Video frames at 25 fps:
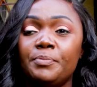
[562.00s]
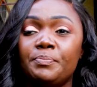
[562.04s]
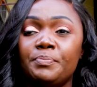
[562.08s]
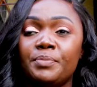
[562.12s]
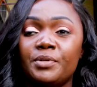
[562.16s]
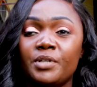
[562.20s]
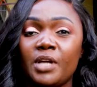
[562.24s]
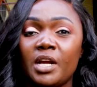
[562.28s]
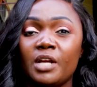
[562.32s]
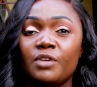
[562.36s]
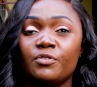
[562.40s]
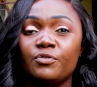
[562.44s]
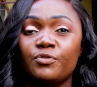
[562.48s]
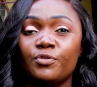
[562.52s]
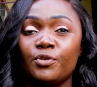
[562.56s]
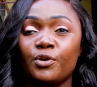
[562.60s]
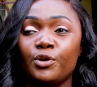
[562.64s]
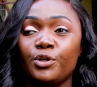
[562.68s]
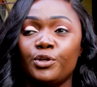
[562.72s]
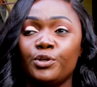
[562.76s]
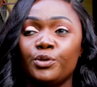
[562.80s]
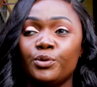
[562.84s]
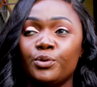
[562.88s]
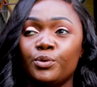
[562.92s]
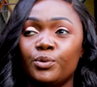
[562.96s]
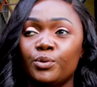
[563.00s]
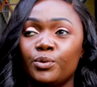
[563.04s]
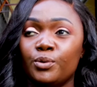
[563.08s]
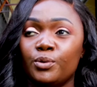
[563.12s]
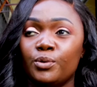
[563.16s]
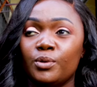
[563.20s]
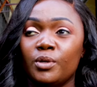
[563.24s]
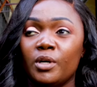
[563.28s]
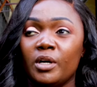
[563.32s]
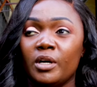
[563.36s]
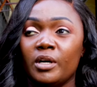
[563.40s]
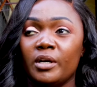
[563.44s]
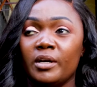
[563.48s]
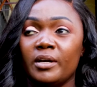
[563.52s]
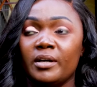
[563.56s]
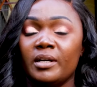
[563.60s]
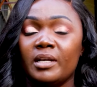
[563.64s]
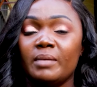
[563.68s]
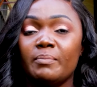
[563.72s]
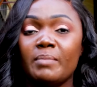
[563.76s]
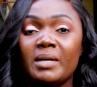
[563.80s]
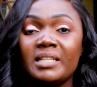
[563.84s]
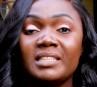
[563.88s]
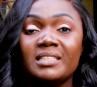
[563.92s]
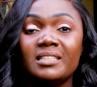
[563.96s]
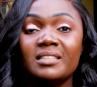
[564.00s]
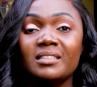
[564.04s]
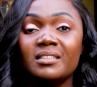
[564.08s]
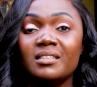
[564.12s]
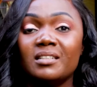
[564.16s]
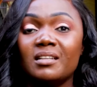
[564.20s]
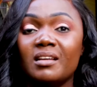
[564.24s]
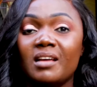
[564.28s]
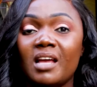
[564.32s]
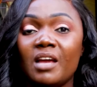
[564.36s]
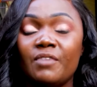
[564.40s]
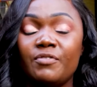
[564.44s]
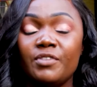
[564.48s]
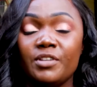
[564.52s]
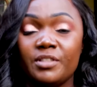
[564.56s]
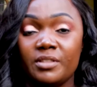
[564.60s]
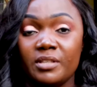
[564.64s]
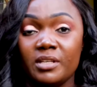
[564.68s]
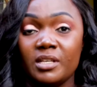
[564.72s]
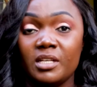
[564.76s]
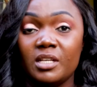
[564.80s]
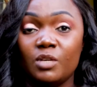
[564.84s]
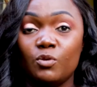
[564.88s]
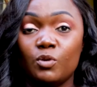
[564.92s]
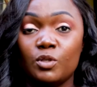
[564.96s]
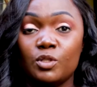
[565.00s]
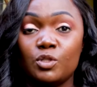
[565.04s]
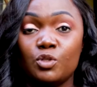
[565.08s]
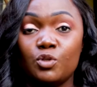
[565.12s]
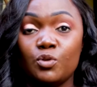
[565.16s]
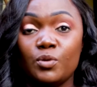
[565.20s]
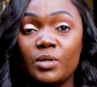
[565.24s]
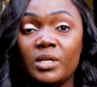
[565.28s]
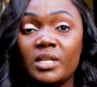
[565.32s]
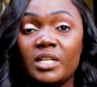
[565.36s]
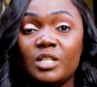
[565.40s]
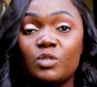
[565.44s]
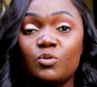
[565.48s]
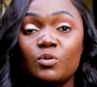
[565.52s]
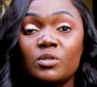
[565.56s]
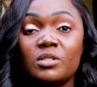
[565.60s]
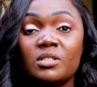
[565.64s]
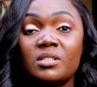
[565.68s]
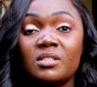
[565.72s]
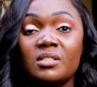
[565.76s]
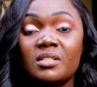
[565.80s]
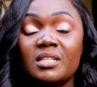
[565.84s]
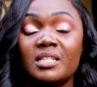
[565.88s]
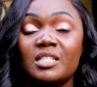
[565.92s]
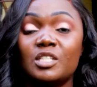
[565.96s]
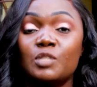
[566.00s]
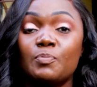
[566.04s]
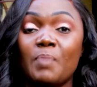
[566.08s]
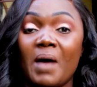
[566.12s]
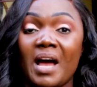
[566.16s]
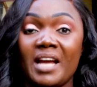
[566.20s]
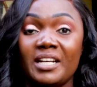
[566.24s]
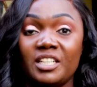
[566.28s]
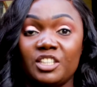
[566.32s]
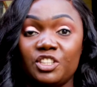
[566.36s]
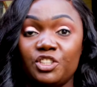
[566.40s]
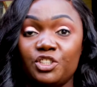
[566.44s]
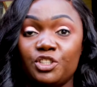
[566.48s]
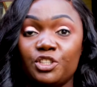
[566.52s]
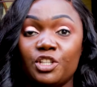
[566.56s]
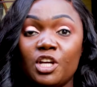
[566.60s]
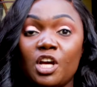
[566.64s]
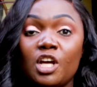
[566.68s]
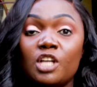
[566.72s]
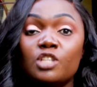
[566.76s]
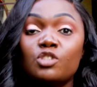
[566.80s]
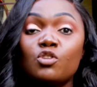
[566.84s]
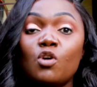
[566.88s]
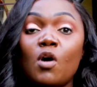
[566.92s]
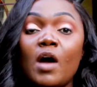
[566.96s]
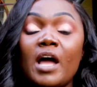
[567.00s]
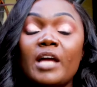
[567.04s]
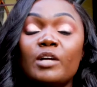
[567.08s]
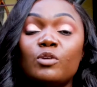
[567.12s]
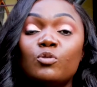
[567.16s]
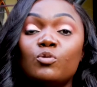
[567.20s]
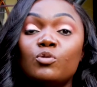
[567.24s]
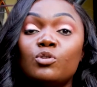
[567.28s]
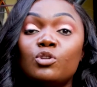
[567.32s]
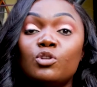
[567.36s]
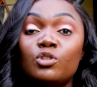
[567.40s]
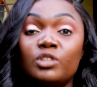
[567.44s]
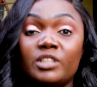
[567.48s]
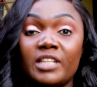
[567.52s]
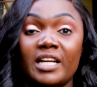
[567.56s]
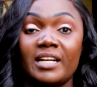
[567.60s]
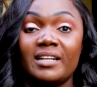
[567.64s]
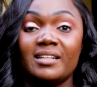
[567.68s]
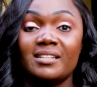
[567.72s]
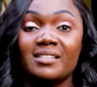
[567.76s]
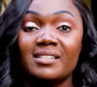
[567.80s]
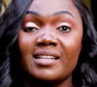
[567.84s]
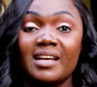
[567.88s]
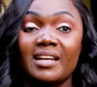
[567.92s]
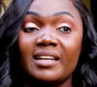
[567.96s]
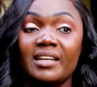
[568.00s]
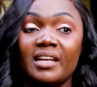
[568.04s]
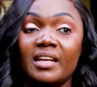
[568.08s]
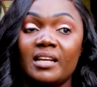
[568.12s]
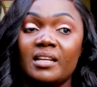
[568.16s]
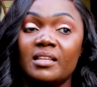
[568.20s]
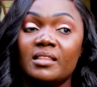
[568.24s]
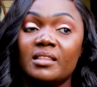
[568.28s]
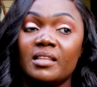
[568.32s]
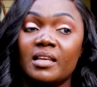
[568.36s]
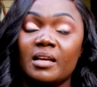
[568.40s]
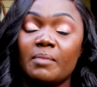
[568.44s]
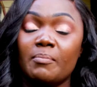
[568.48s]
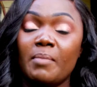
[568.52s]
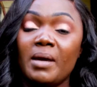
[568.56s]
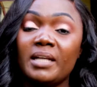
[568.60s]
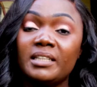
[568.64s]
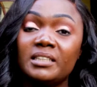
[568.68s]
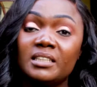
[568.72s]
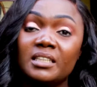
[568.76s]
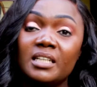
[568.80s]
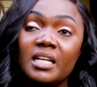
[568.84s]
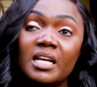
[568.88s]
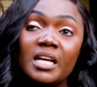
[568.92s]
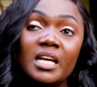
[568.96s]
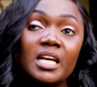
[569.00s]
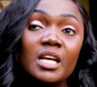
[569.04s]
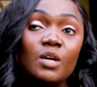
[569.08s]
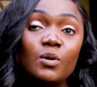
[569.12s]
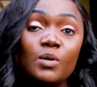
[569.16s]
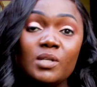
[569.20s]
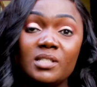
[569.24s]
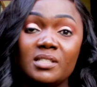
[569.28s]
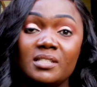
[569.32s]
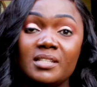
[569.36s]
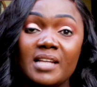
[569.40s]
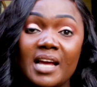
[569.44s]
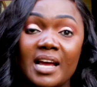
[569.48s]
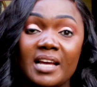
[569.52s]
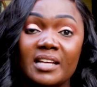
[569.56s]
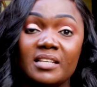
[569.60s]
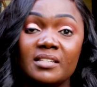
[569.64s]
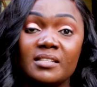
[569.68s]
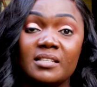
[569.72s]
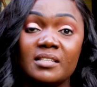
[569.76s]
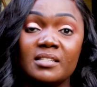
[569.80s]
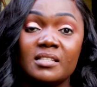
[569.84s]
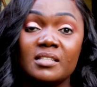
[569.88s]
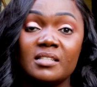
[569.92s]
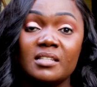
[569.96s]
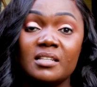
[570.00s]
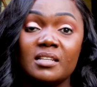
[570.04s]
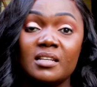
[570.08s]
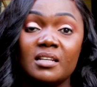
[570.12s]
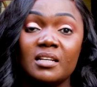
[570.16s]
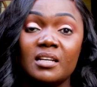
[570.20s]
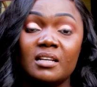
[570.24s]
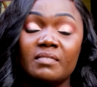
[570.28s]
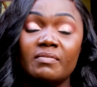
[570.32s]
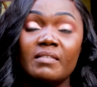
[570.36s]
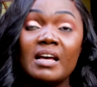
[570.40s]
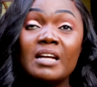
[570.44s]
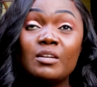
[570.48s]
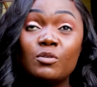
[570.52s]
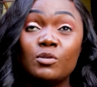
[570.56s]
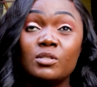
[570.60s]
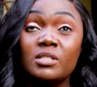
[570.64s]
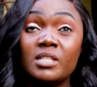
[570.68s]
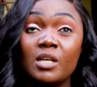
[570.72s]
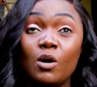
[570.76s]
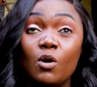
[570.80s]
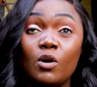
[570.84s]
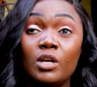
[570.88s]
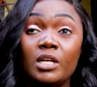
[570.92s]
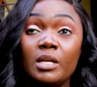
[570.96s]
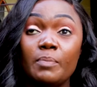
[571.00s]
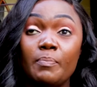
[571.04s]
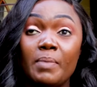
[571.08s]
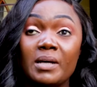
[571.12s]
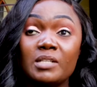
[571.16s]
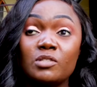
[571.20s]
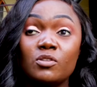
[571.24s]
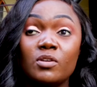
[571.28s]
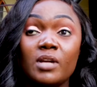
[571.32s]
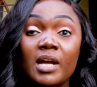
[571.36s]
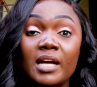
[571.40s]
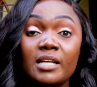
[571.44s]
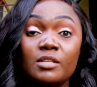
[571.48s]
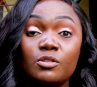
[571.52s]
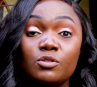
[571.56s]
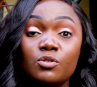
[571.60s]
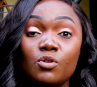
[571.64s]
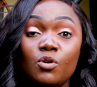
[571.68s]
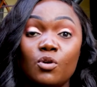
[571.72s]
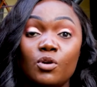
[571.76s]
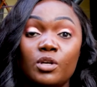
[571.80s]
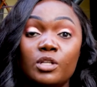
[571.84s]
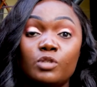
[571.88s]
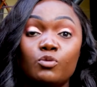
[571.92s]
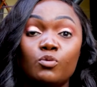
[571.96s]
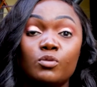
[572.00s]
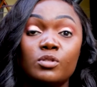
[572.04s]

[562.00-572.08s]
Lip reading: praying for you, but everything he was doing, it was in Spanish, so I could not understand anything. But he was nice. That was the only person I saw.